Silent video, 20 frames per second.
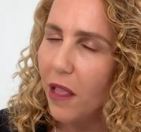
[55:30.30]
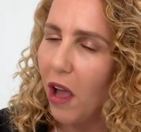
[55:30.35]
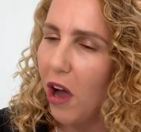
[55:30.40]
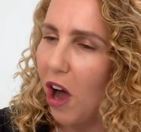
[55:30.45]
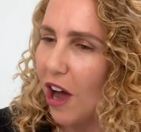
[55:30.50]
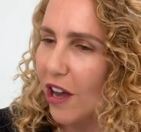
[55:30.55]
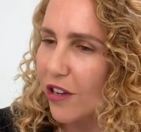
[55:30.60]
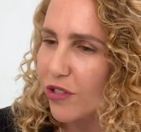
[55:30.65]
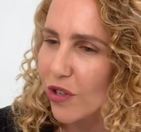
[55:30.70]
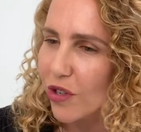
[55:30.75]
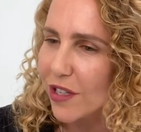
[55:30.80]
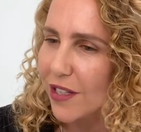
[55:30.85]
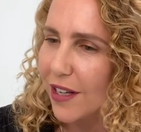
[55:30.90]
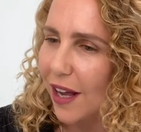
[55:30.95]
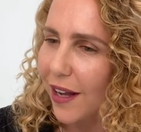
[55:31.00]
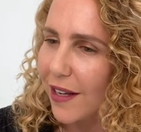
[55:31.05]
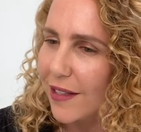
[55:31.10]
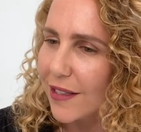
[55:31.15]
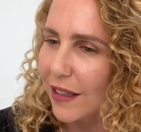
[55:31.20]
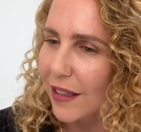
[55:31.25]

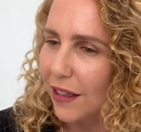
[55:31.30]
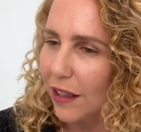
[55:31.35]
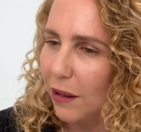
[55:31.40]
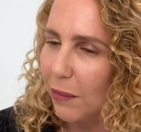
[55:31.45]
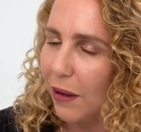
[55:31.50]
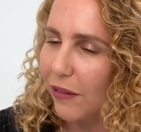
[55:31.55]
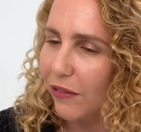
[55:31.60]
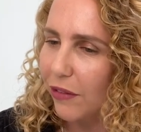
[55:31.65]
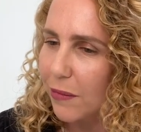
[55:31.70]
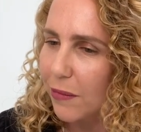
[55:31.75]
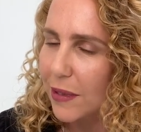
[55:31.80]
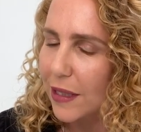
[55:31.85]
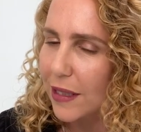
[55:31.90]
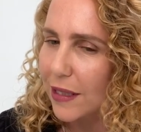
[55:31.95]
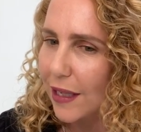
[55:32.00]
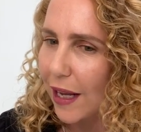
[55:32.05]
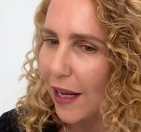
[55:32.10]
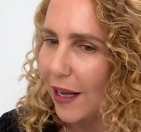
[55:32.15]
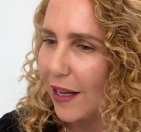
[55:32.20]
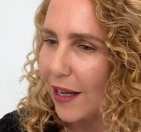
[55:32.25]
ostracized a little bit from
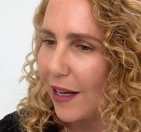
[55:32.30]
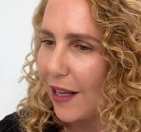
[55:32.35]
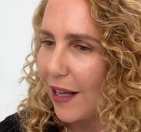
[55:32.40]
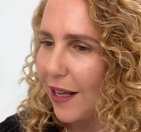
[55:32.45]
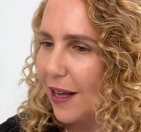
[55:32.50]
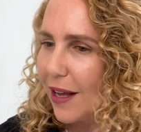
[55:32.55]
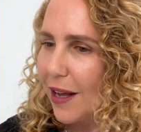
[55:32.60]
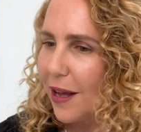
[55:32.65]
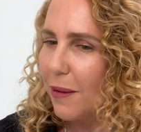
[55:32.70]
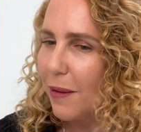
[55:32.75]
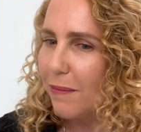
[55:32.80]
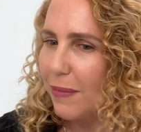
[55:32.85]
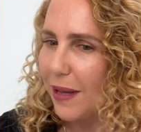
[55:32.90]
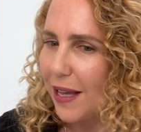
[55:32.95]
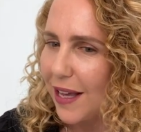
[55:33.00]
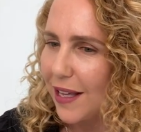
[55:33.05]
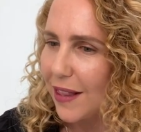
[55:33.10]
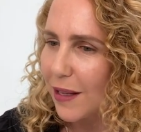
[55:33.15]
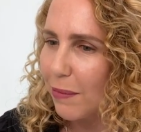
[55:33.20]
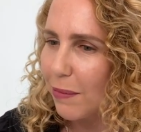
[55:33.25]
society,
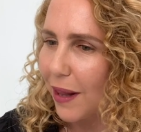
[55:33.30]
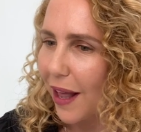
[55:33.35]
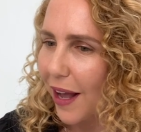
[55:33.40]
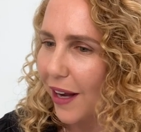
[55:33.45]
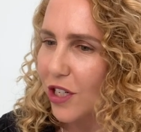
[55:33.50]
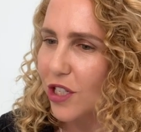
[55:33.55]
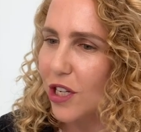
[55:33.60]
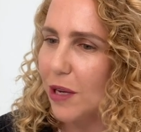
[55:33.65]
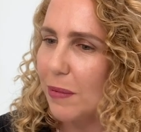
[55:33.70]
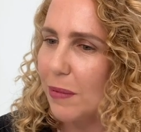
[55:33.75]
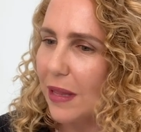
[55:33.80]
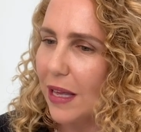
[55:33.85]
being the black sheep of